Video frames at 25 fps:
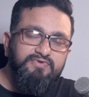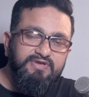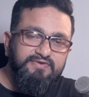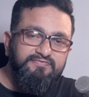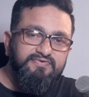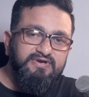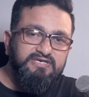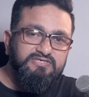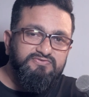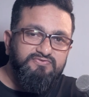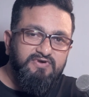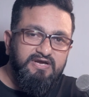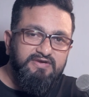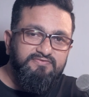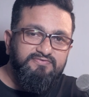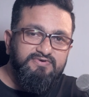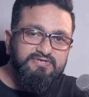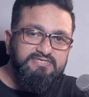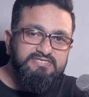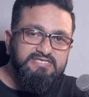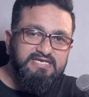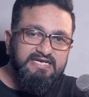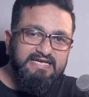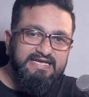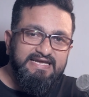VFX Vibe
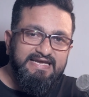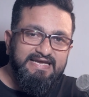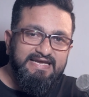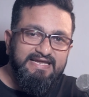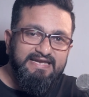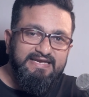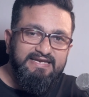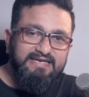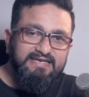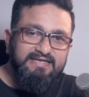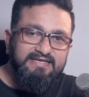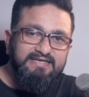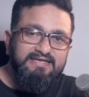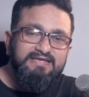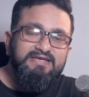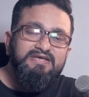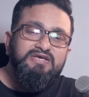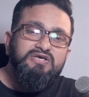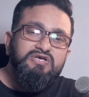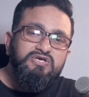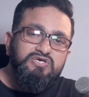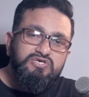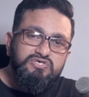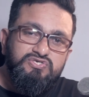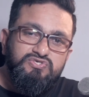once again.
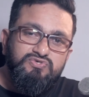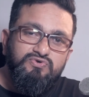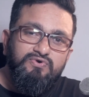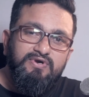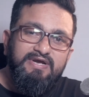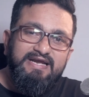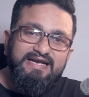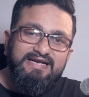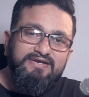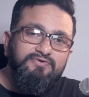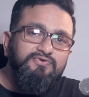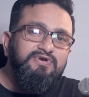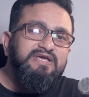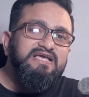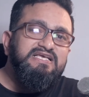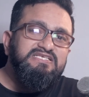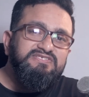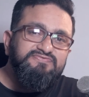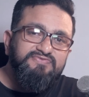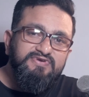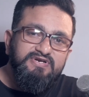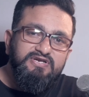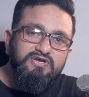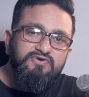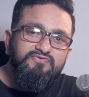So in
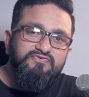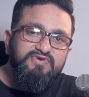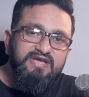today's video,